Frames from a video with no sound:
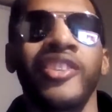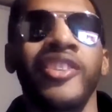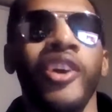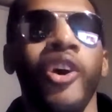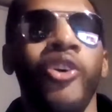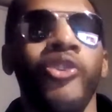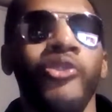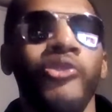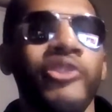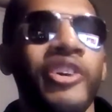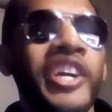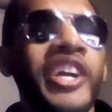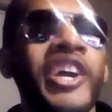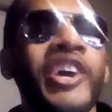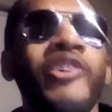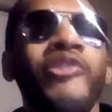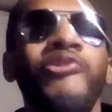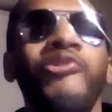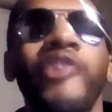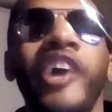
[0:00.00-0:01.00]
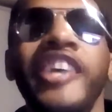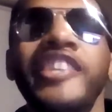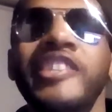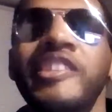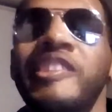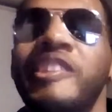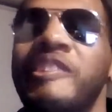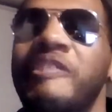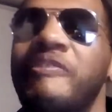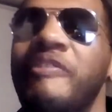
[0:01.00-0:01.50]
So
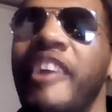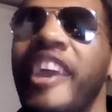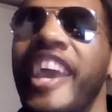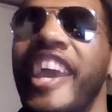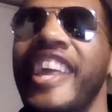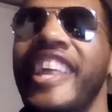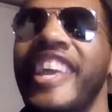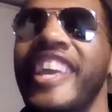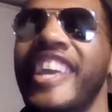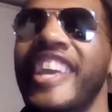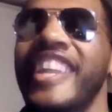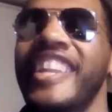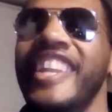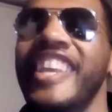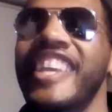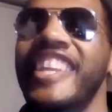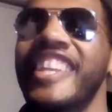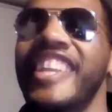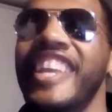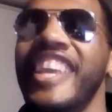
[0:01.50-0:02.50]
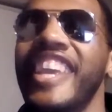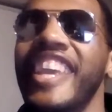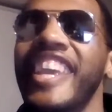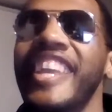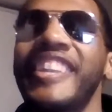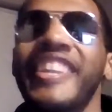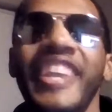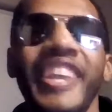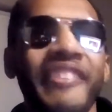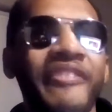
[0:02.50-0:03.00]
wrestling, man,
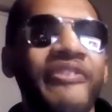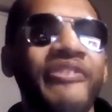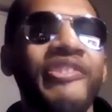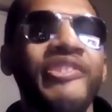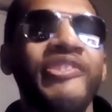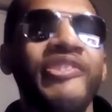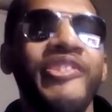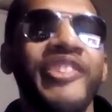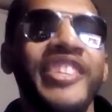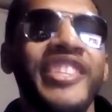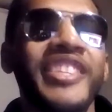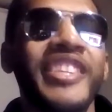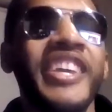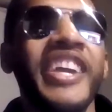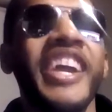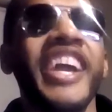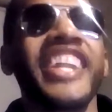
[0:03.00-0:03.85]
it influenced